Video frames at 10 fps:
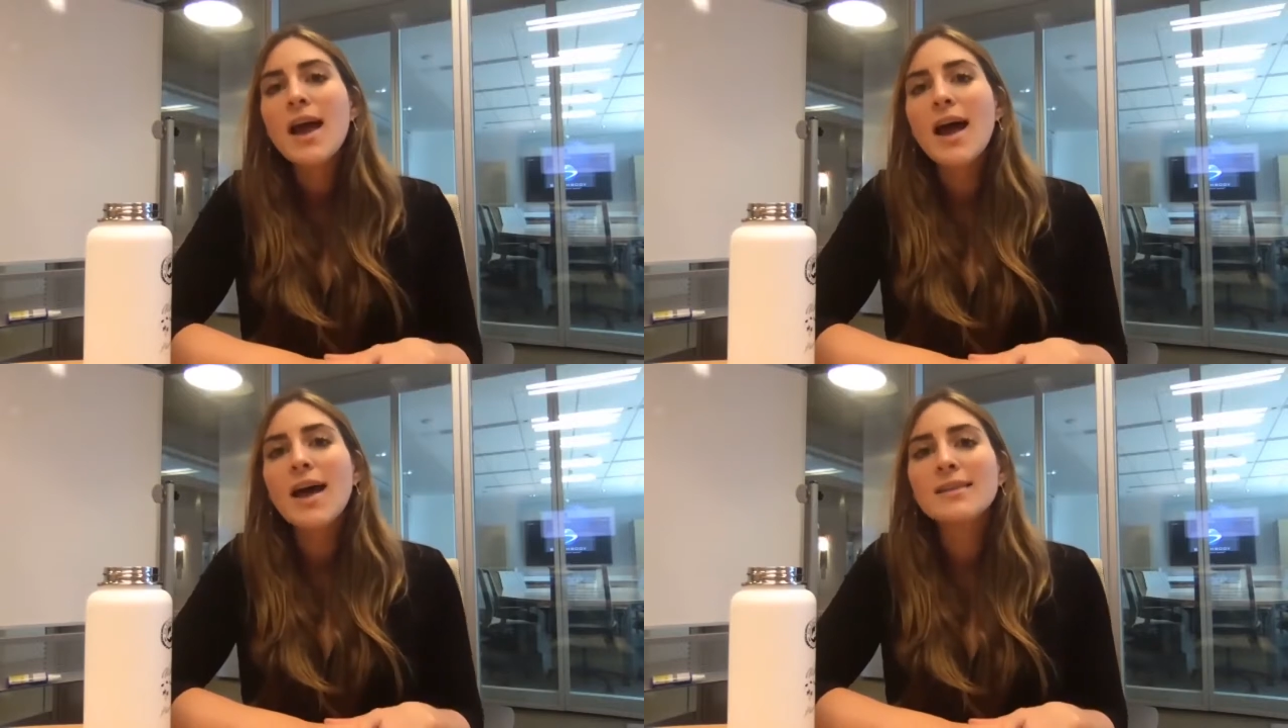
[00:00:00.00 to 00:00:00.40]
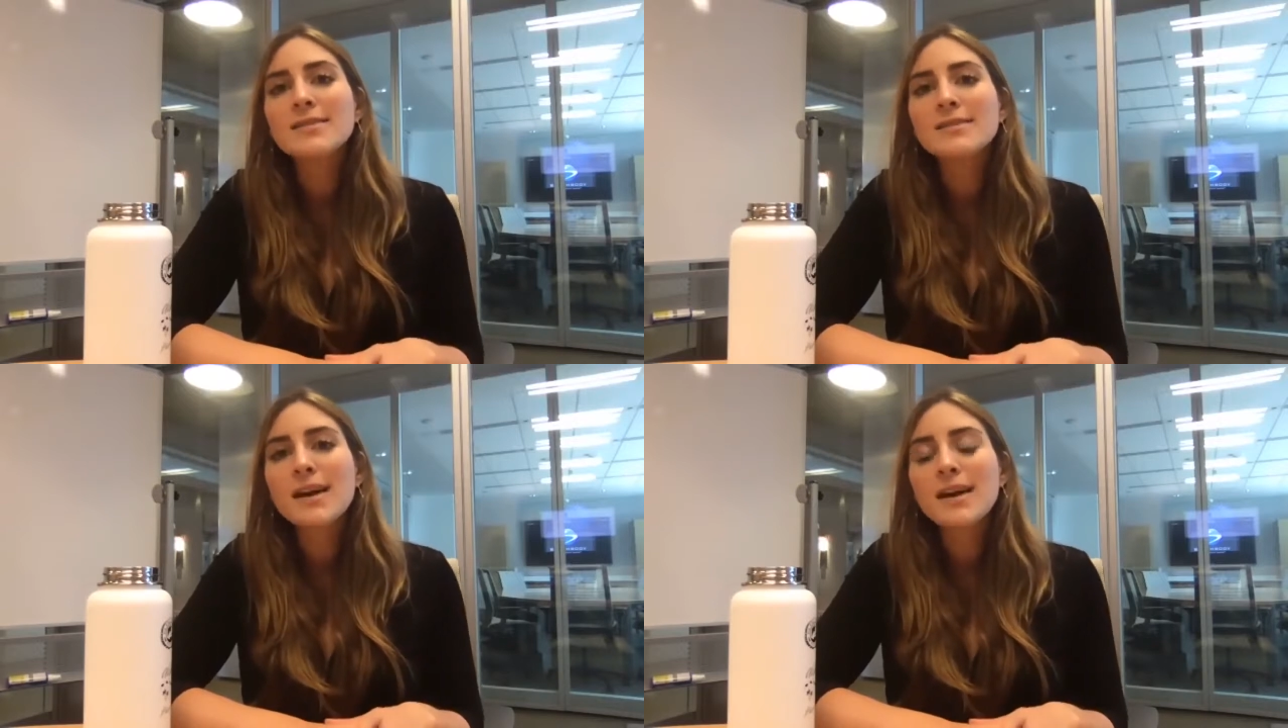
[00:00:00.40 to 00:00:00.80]

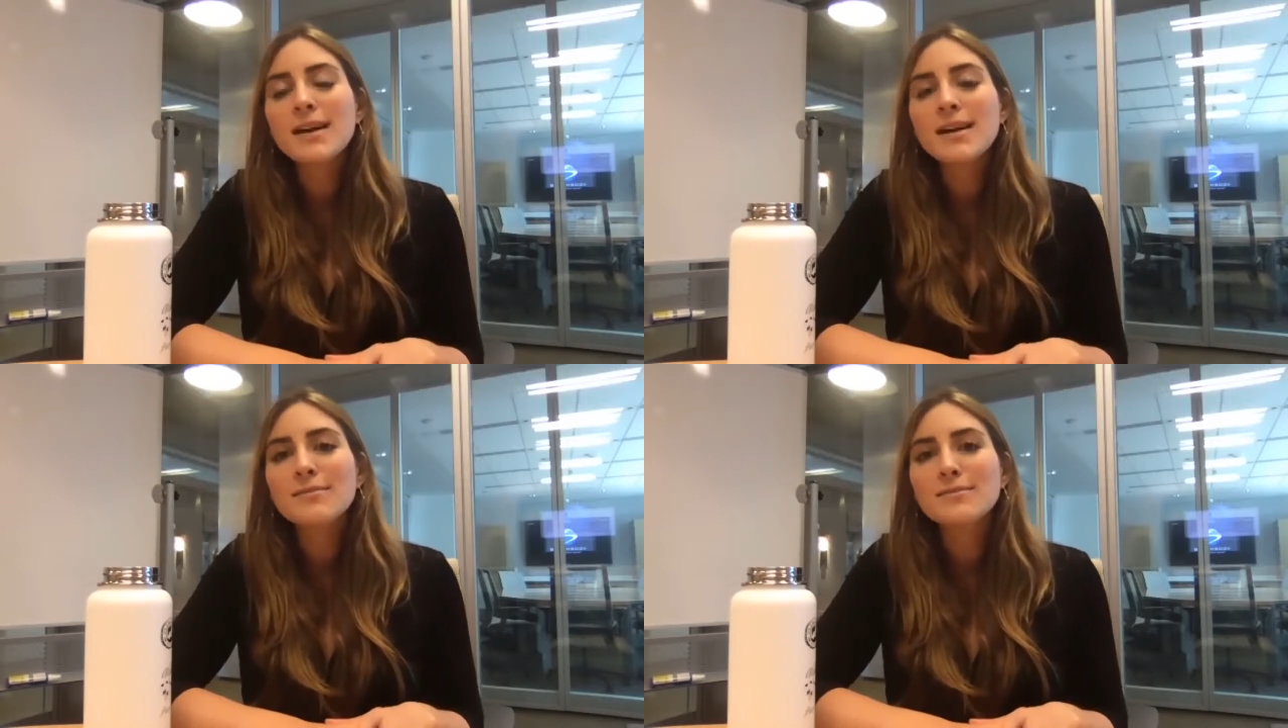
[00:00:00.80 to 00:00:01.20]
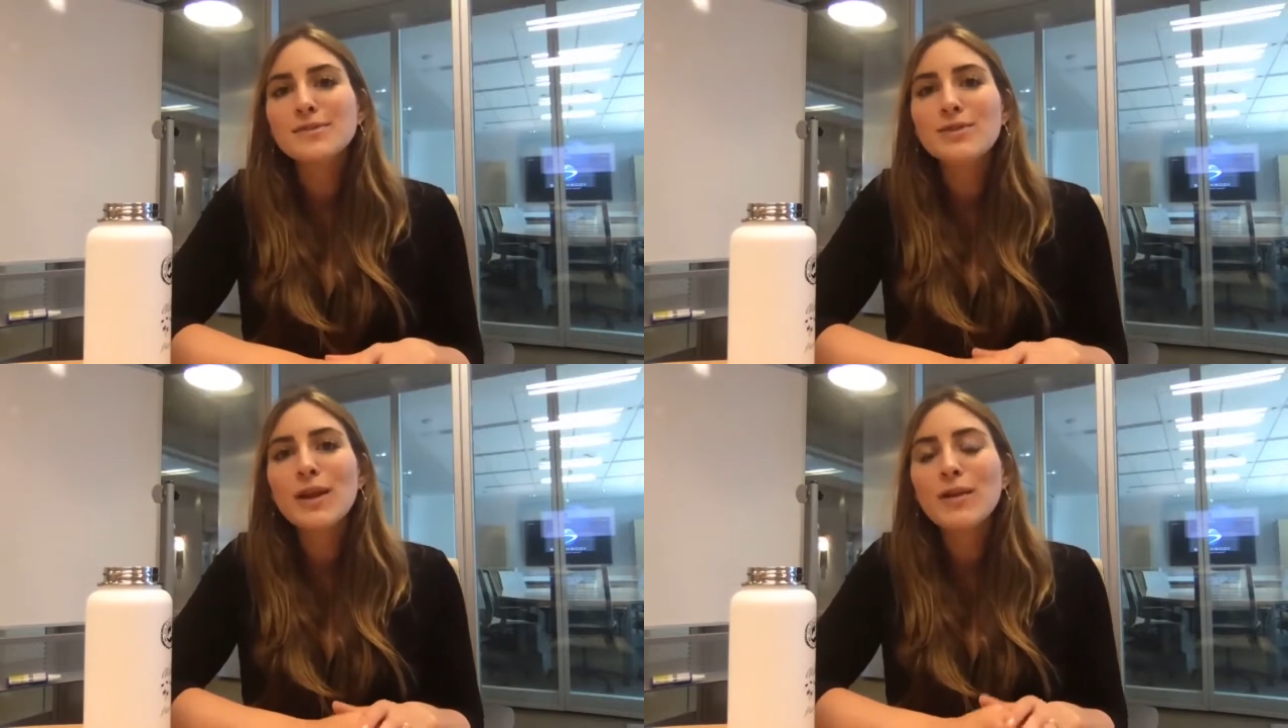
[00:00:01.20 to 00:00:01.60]
And
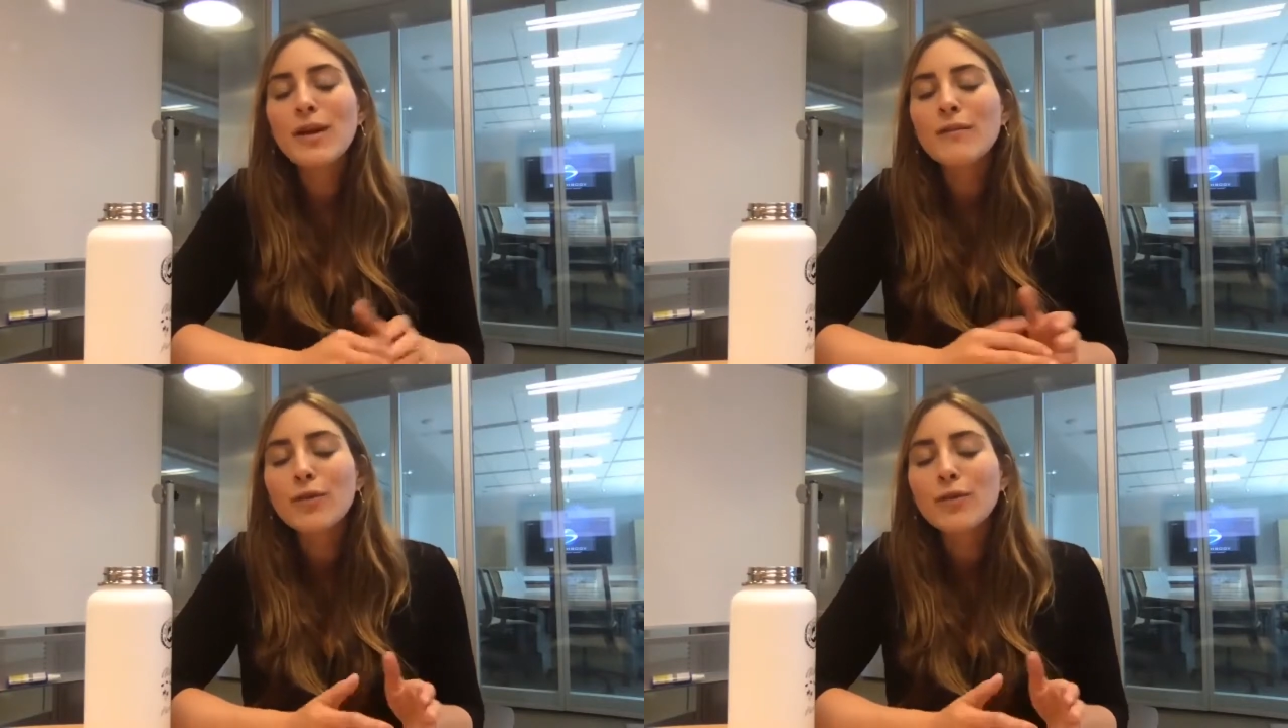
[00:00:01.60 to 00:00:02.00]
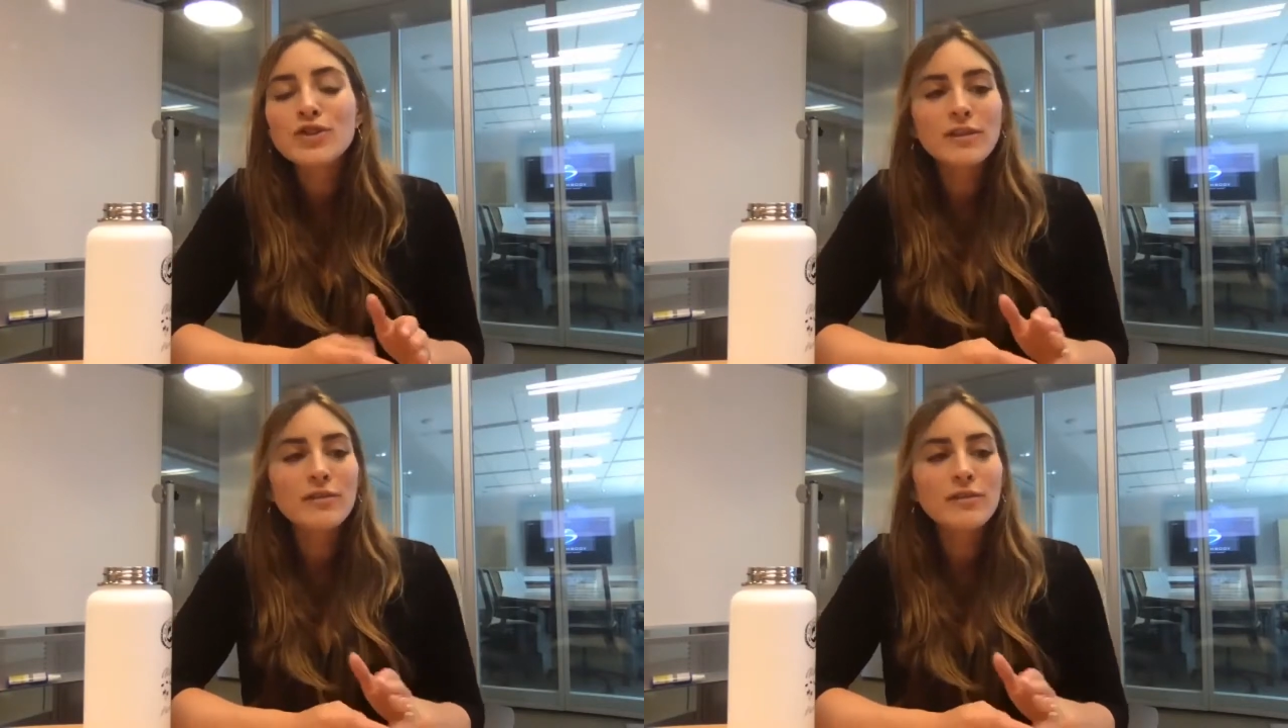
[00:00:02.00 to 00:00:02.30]
so like, unfortunately